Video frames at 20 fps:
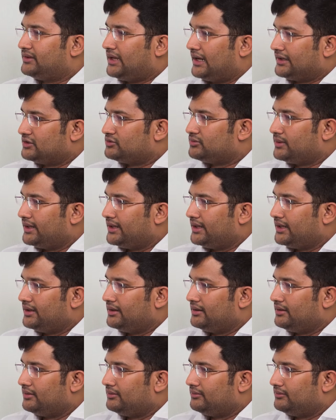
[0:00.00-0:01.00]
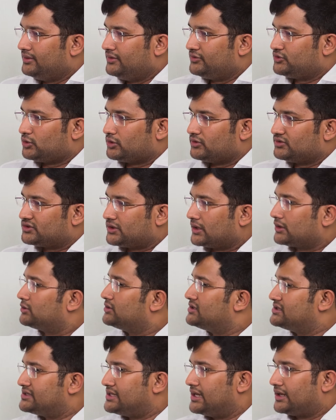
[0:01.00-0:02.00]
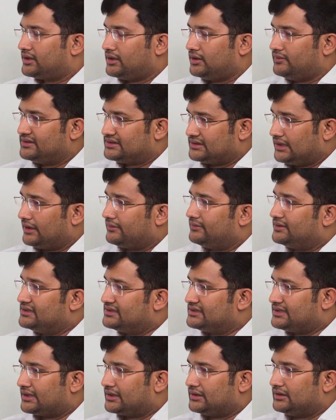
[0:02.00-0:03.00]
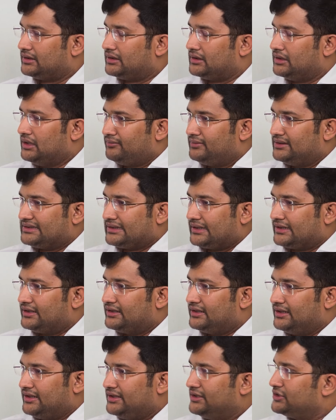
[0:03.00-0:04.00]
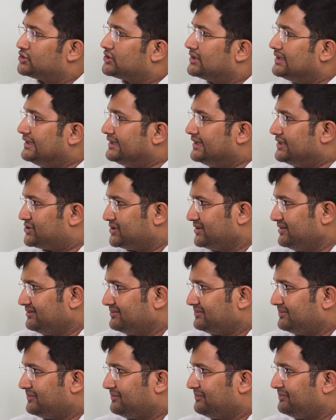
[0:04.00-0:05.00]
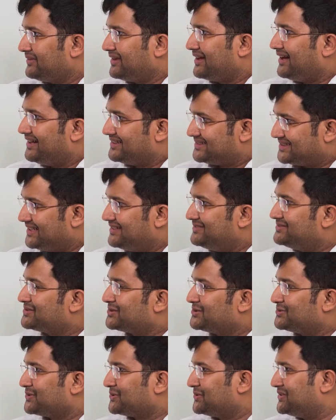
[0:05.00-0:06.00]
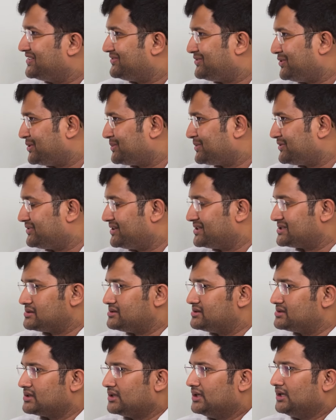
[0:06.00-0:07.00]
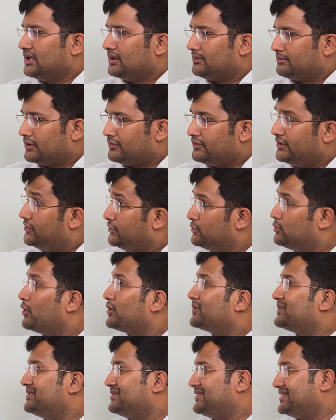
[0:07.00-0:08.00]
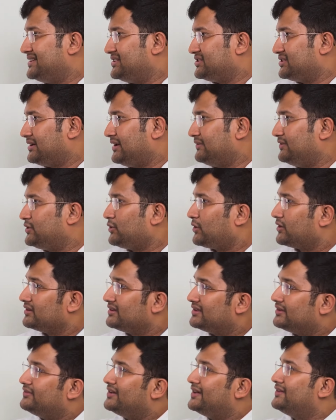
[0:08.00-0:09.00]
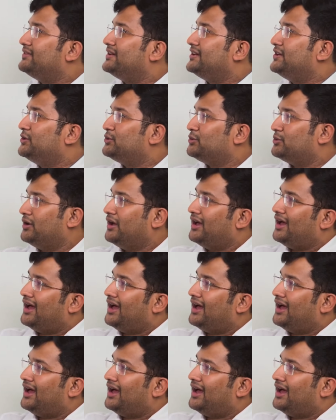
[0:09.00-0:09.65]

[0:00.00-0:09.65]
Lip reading: that is why we've sort of stuck to this sector. We started with this sector. We started initially teaching ourselves because we couldn't afford professors. But we knew what we were teaching. And we taught in the way we knew